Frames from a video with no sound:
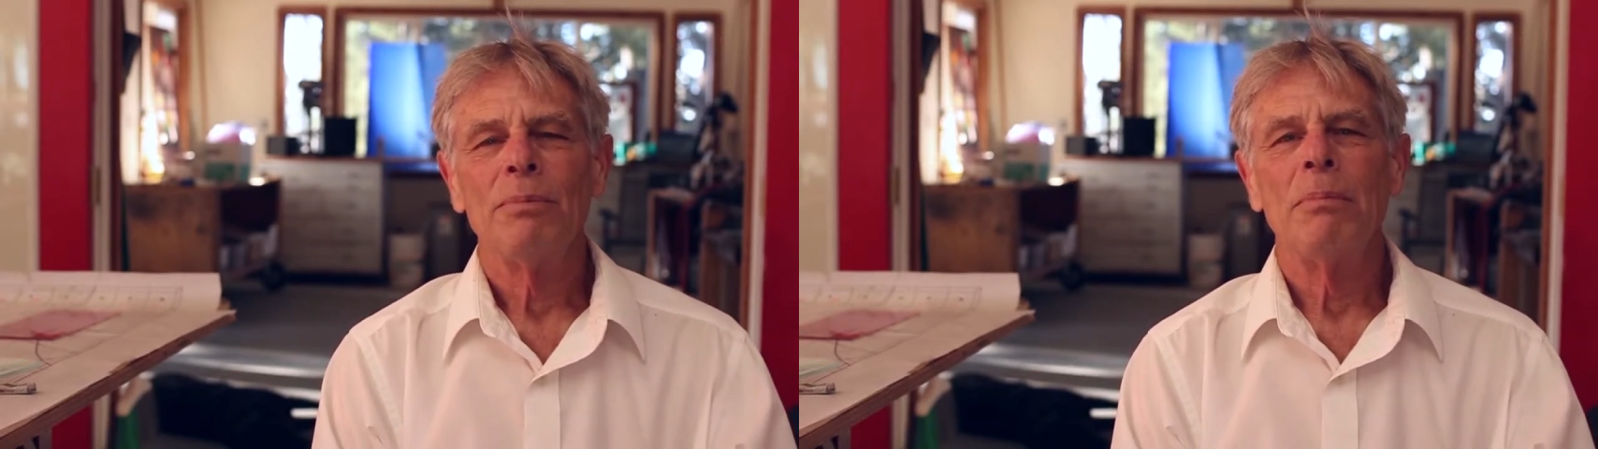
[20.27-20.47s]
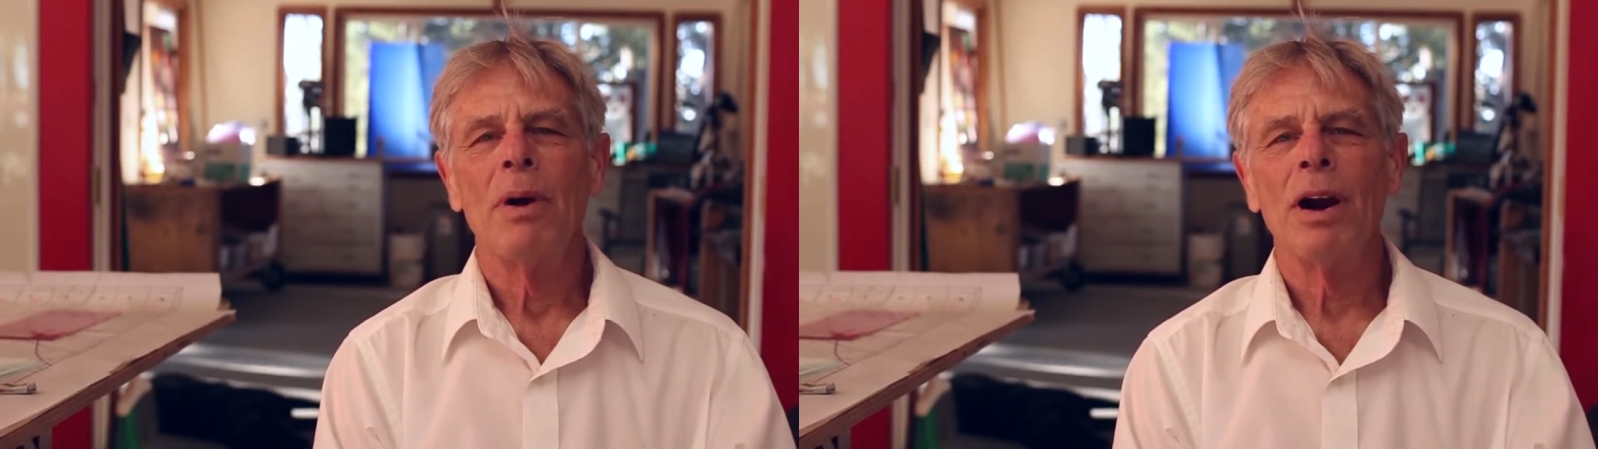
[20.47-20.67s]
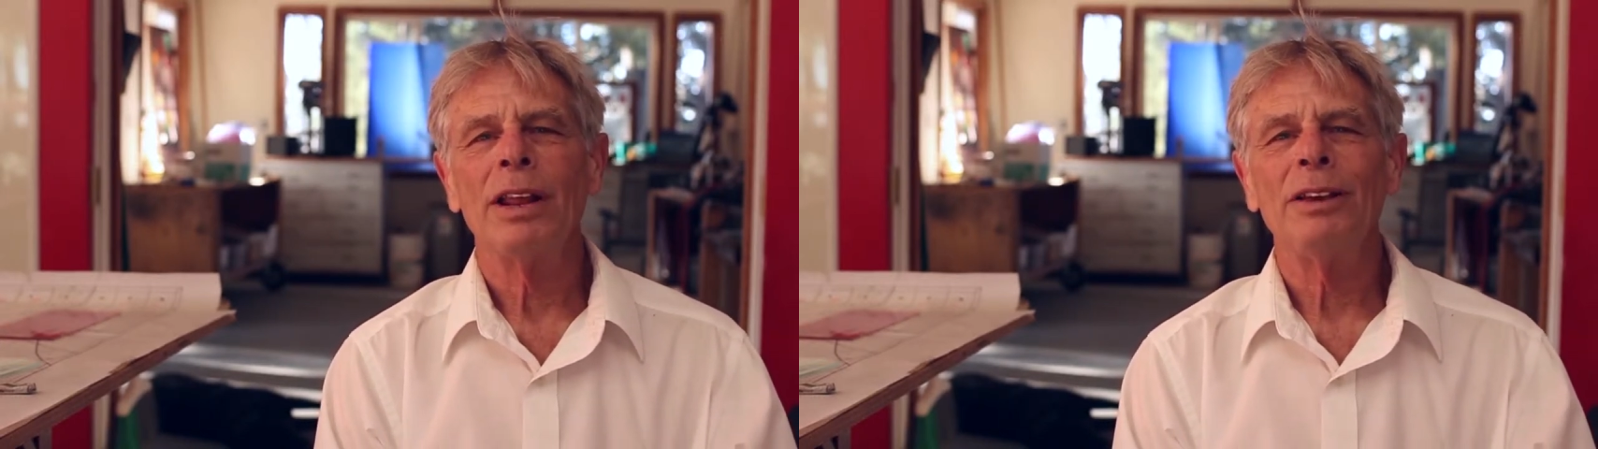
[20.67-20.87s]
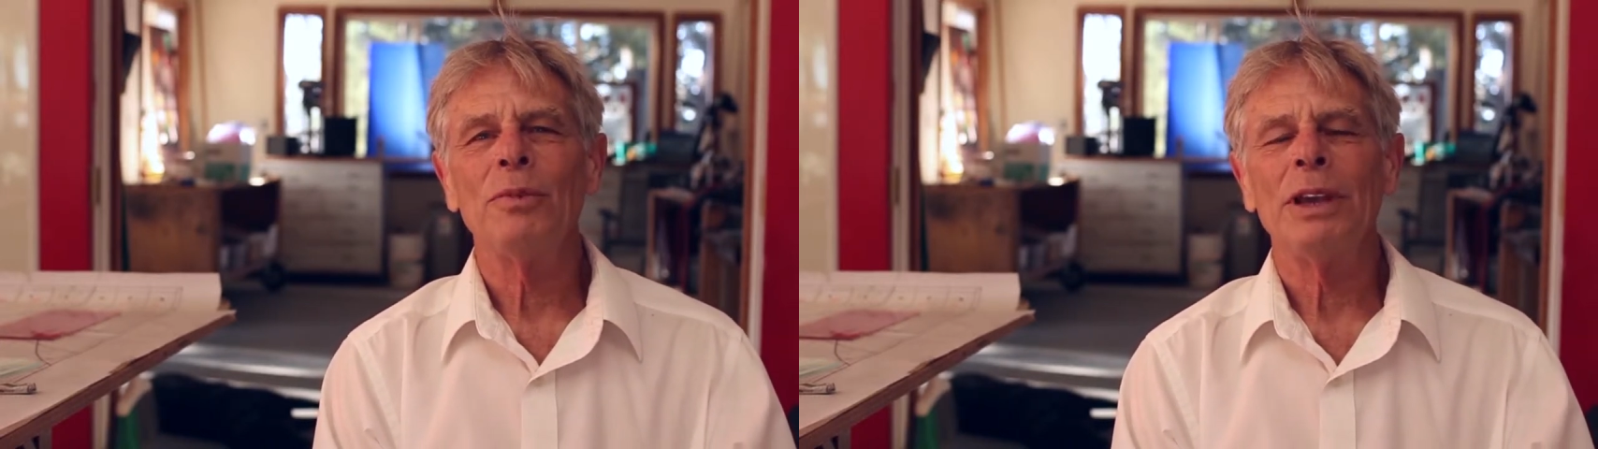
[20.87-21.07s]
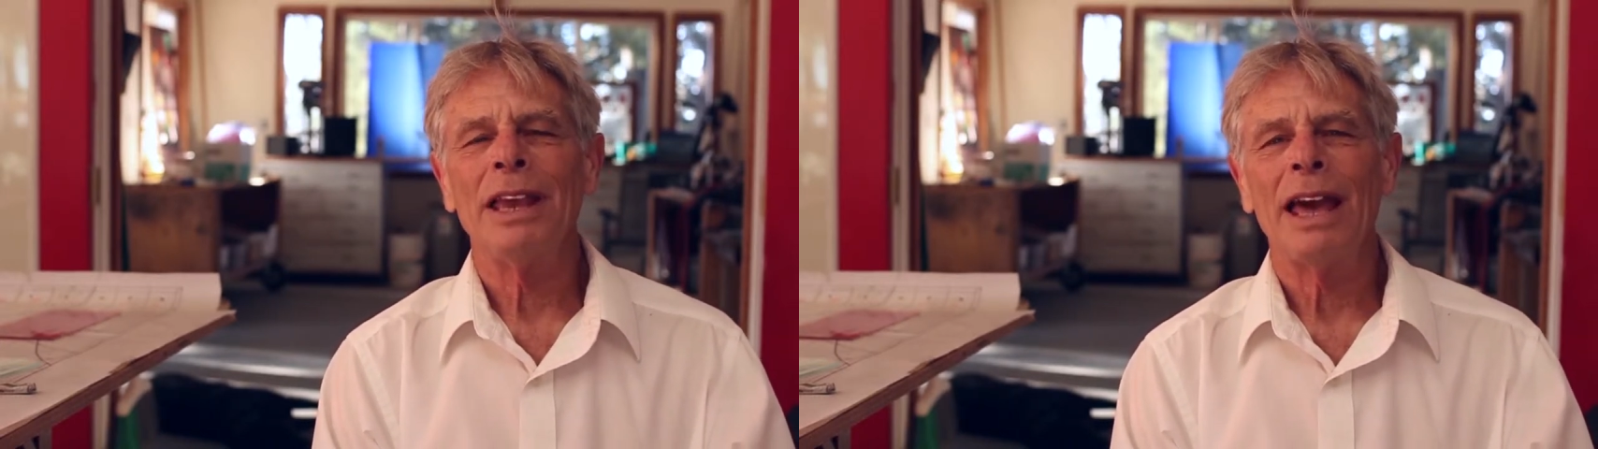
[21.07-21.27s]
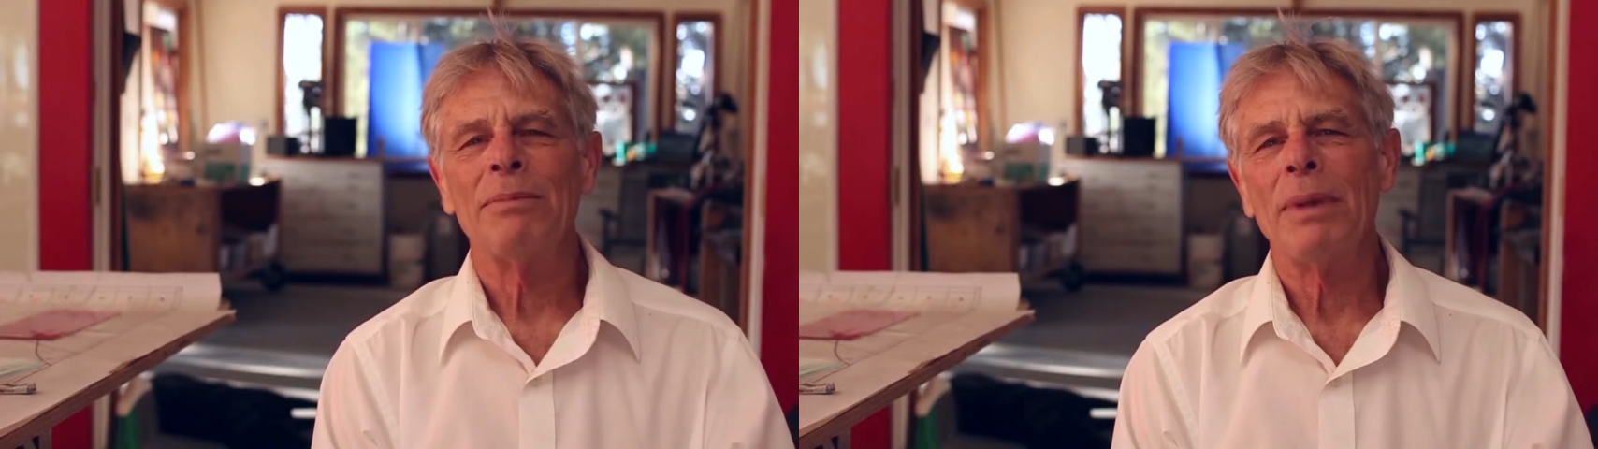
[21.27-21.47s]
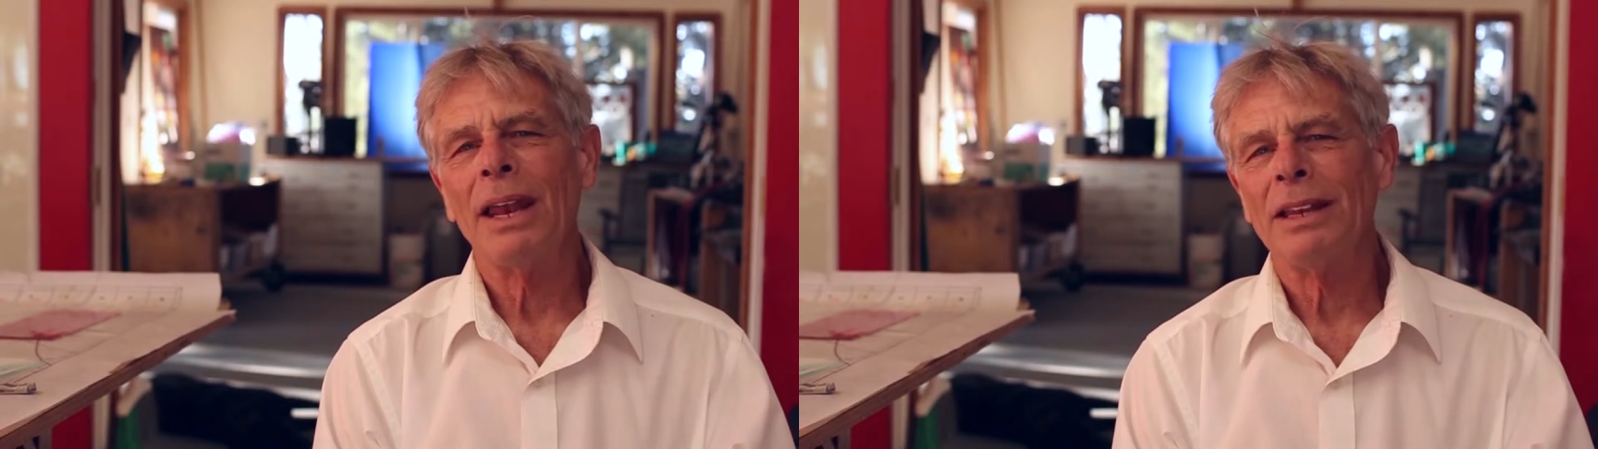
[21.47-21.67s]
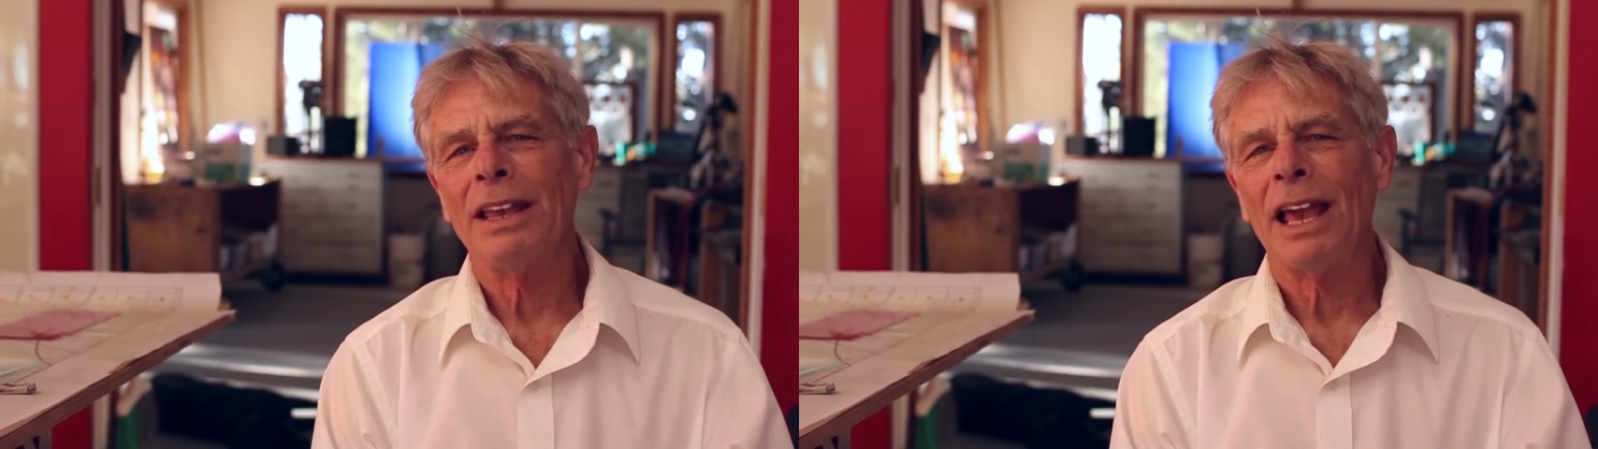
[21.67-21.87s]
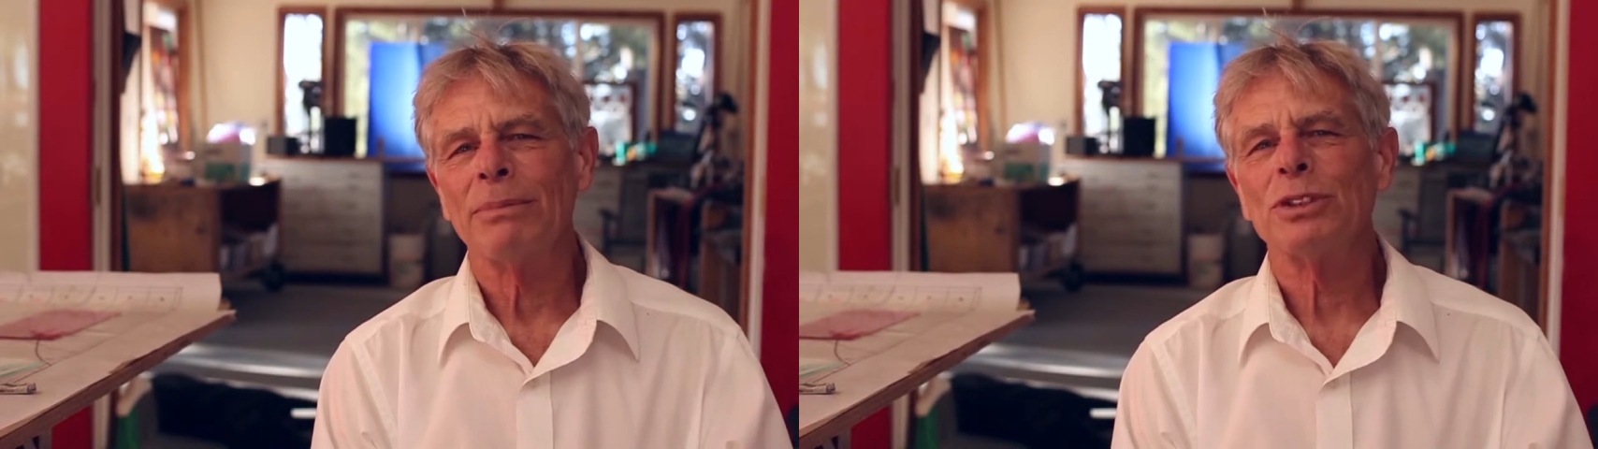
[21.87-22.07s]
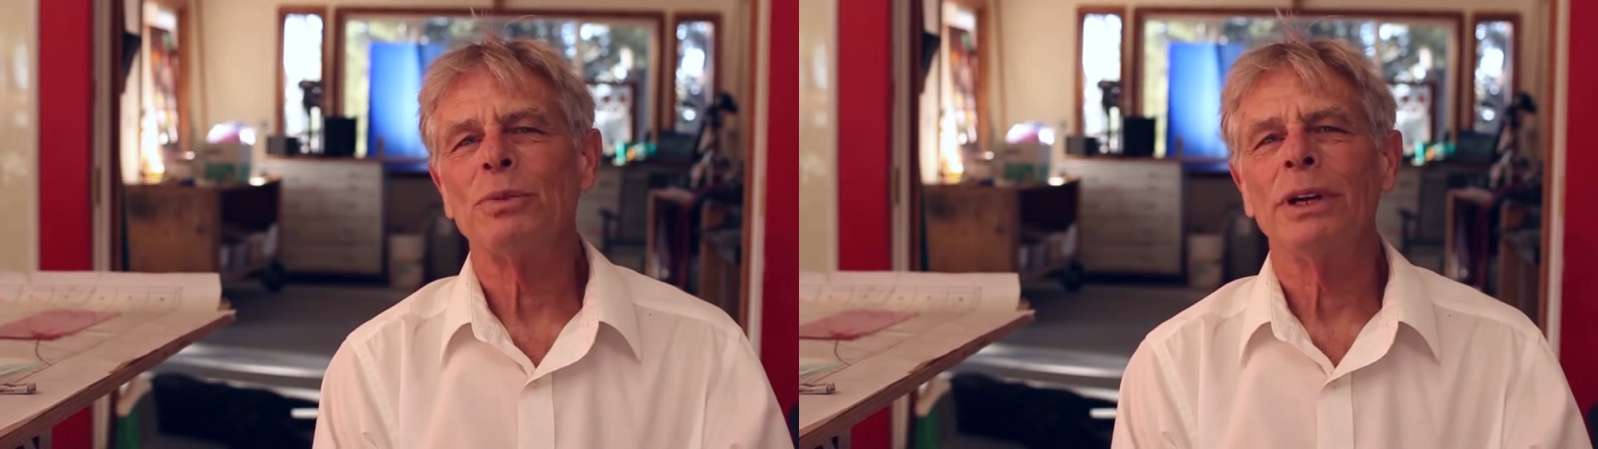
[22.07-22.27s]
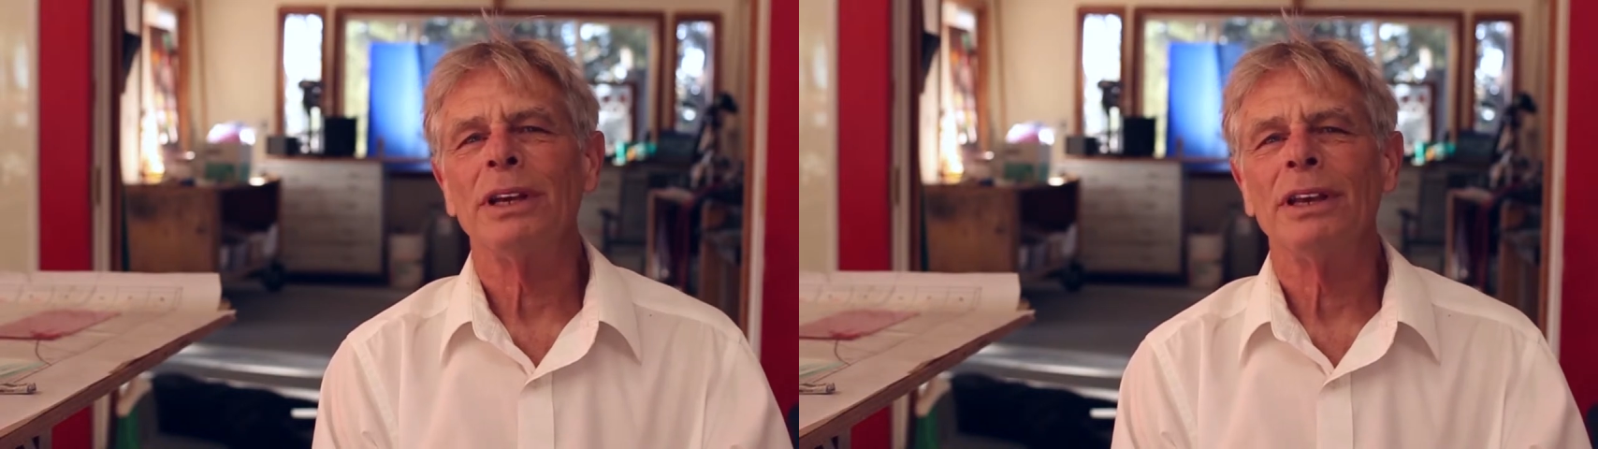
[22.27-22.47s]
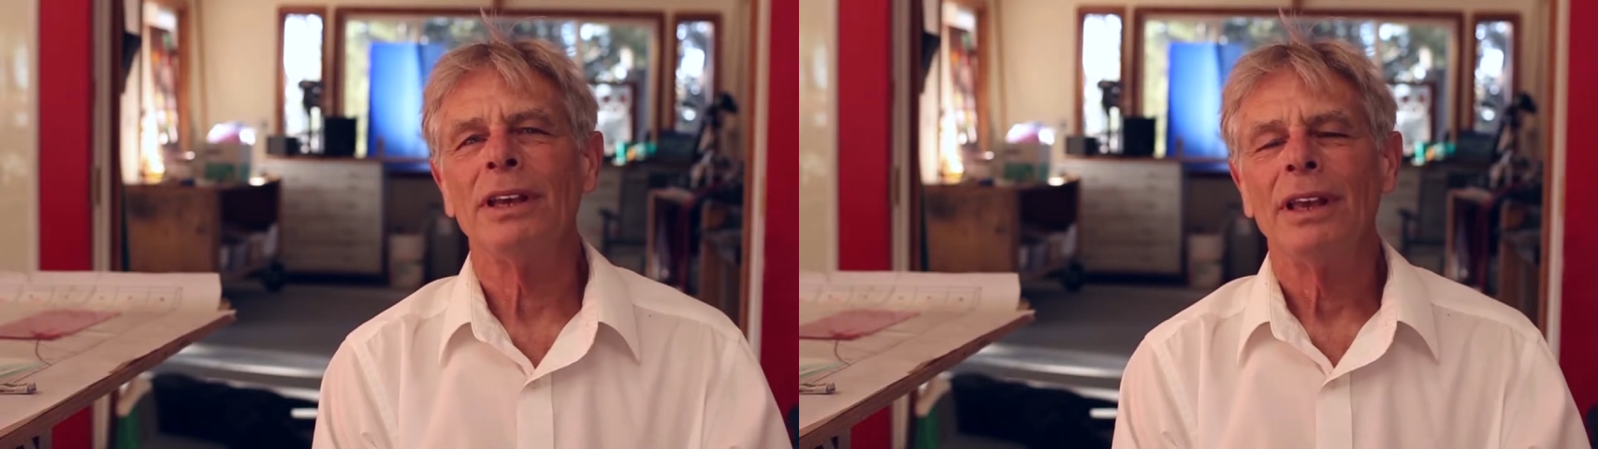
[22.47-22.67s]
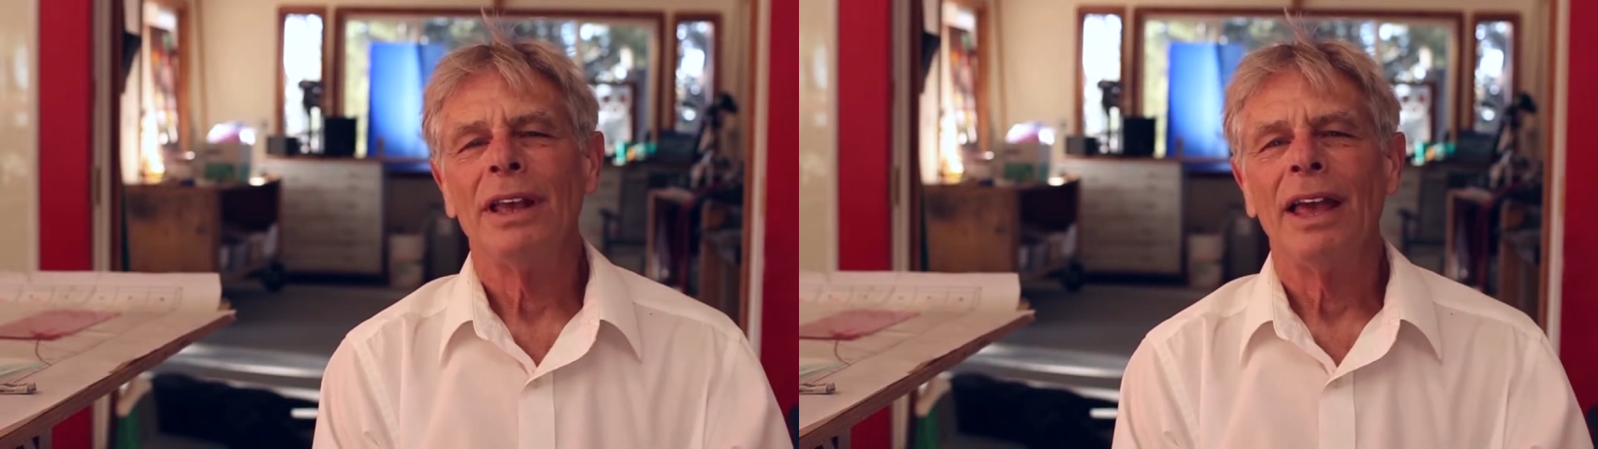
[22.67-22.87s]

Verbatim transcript: Marty, we had met at Camp Swig,